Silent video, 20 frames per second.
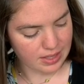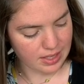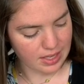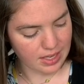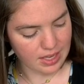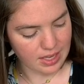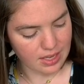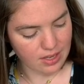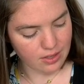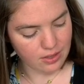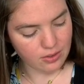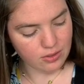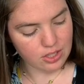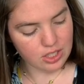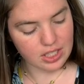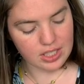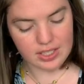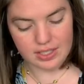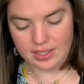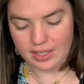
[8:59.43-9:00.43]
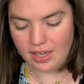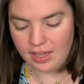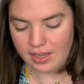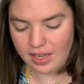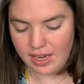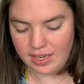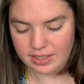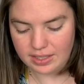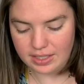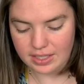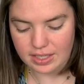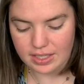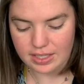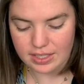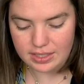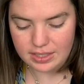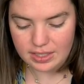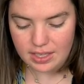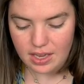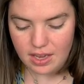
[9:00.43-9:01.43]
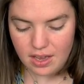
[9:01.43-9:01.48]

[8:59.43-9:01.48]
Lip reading: the Gucci sunglasses,